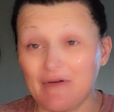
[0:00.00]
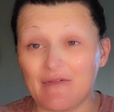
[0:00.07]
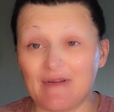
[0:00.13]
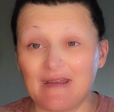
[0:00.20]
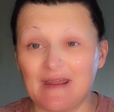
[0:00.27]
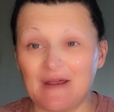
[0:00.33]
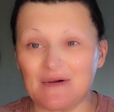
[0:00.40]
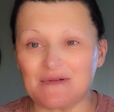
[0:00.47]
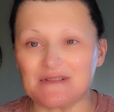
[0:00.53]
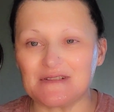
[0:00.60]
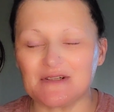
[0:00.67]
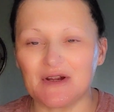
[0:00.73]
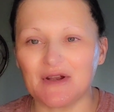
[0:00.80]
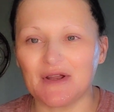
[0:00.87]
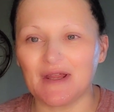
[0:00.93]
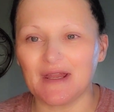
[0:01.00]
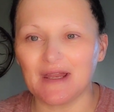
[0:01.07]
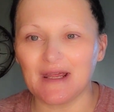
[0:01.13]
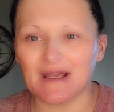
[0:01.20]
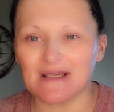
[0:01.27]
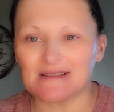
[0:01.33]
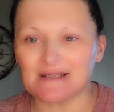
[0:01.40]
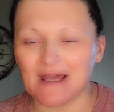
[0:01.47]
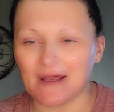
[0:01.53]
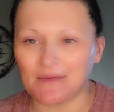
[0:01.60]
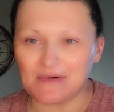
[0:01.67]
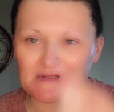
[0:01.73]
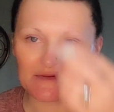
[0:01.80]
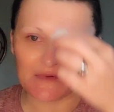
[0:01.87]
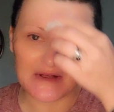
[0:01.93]
the video started because I
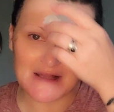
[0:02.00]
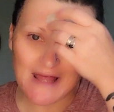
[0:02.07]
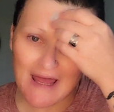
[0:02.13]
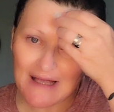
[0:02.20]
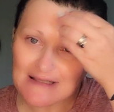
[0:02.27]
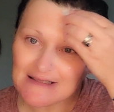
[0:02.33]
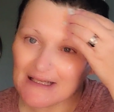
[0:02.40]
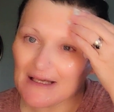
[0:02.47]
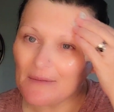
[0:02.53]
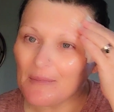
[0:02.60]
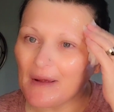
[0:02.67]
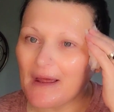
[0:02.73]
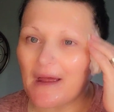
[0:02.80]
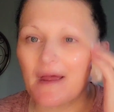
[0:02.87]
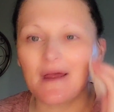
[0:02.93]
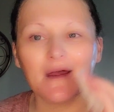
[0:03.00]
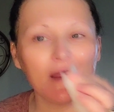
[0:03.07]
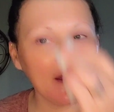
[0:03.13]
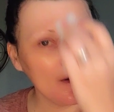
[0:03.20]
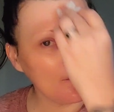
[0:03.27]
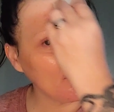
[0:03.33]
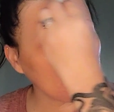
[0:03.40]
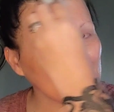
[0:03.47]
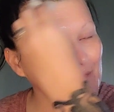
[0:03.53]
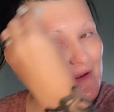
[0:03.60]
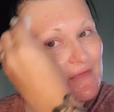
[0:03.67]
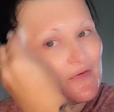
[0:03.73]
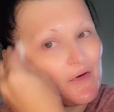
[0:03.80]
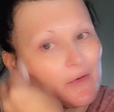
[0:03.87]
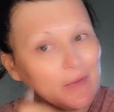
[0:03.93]
was relaxing a bit with my
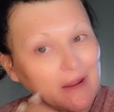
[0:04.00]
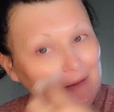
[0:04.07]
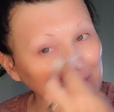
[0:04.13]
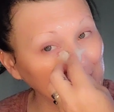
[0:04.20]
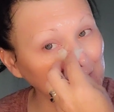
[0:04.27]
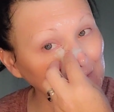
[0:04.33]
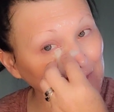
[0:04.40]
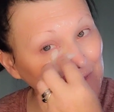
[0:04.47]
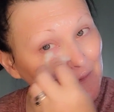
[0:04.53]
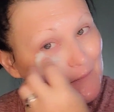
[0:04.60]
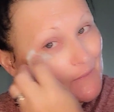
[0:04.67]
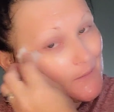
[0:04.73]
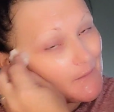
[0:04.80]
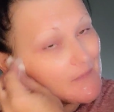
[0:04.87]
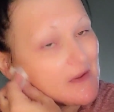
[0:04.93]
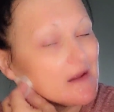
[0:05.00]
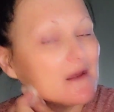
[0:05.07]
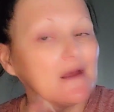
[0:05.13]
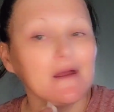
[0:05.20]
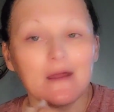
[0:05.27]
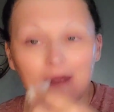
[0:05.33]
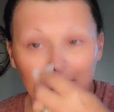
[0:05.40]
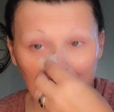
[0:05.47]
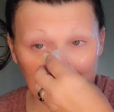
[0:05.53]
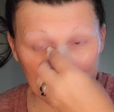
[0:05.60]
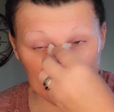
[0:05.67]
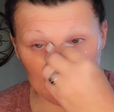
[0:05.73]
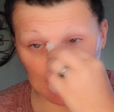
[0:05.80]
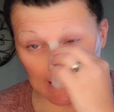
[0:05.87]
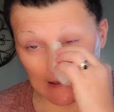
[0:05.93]
fur babies.
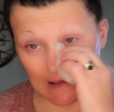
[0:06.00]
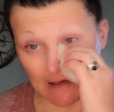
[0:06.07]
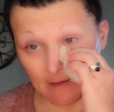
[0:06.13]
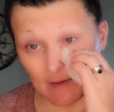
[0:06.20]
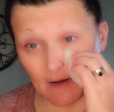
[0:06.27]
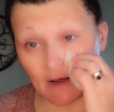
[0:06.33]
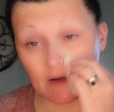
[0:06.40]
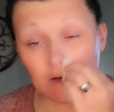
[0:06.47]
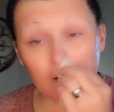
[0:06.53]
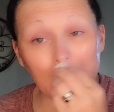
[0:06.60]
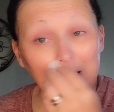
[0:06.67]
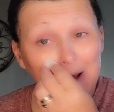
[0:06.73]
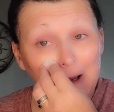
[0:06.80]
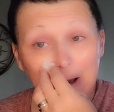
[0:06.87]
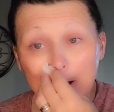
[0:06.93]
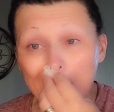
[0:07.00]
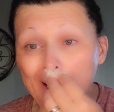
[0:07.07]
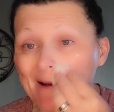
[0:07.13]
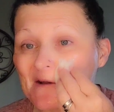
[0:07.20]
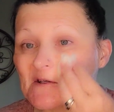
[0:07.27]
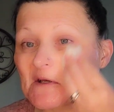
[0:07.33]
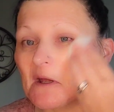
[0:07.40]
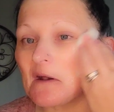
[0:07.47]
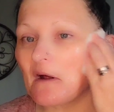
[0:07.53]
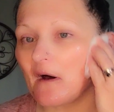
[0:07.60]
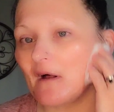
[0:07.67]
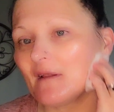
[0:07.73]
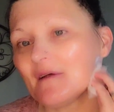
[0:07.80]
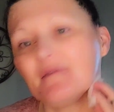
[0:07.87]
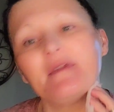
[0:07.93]
And I'm going to try to get
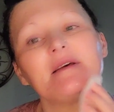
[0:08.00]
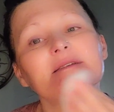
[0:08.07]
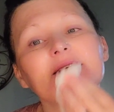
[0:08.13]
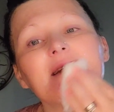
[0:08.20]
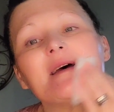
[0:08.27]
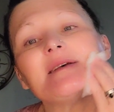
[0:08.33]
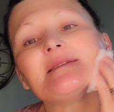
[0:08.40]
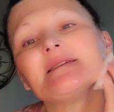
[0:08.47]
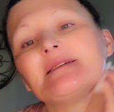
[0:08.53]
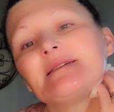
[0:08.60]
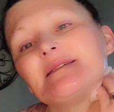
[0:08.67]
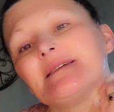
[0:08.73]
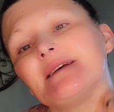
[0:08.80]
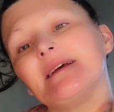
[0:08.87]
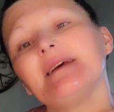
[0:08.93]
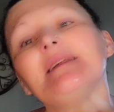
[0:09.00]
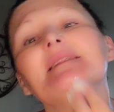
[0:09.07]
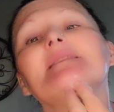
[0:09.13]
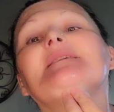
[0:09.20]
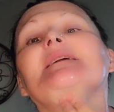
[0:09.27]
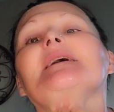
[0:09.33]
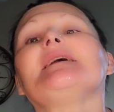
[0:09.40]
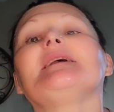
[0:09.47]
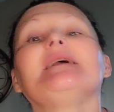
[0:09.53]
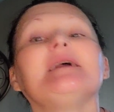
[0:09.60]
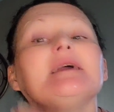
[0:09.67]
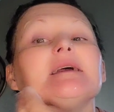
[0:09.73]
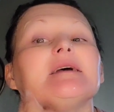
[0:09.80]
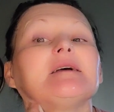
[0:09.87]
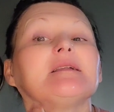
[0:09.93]
all of this essence in that I
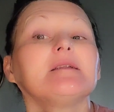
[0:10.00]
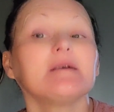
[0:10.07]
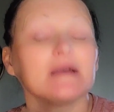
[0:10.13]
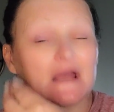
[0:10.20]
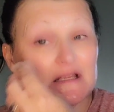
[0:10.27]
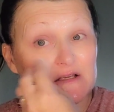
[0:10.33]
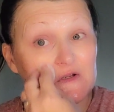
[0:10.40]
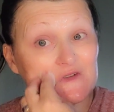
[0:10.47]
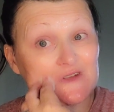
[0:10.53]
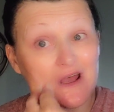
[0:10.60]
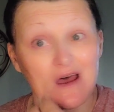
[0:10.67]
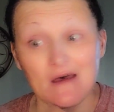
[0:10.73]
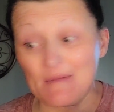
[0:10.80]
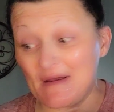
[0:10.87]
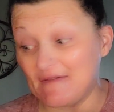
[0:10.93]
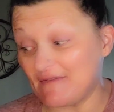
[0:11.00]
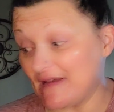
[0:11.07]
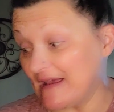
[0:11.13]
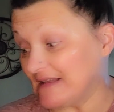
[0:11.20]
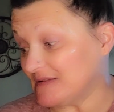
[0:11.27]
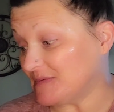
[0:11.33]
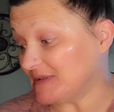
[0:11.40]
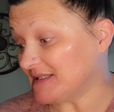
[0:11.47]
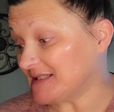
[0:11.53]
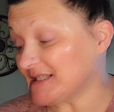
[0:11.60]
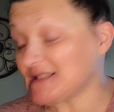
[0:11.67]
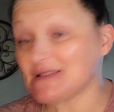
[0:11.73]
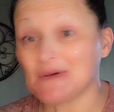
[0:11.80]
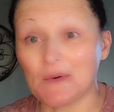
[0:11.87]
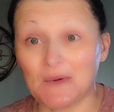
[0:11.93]
can. As you saw, my face was
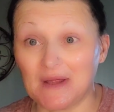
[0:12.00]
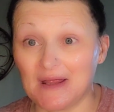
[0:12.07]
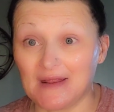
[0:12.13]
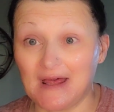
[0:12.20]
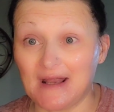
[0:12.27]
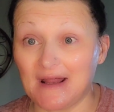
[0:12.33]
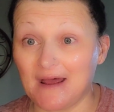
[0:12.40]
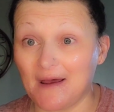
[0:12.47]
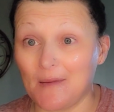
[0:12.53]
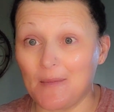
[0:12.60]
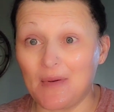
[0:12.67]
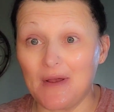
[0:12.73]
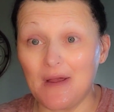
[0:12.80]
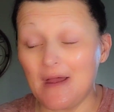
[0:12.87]
soaking that up